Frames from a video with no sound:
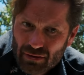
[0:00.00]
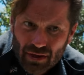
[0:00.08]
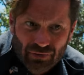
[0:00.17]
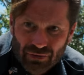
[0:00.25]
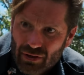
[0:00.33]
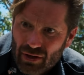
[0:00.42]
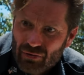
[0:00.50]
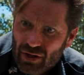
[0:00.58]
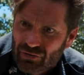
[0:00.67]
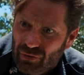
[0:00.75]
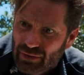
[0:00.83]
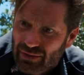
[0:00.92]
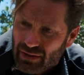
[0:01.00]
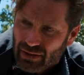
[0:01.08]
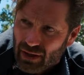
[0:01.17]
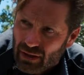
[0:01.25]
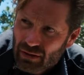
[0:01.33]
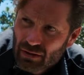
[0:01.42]
I still gotta write you a
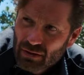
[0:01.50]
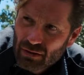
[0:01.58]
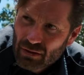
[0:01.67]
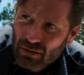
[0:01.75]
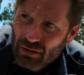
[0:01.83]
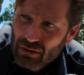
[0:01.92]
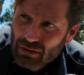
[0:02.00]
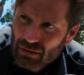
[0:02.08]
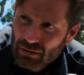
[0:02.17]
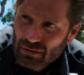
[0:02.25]
ticket. A ticket?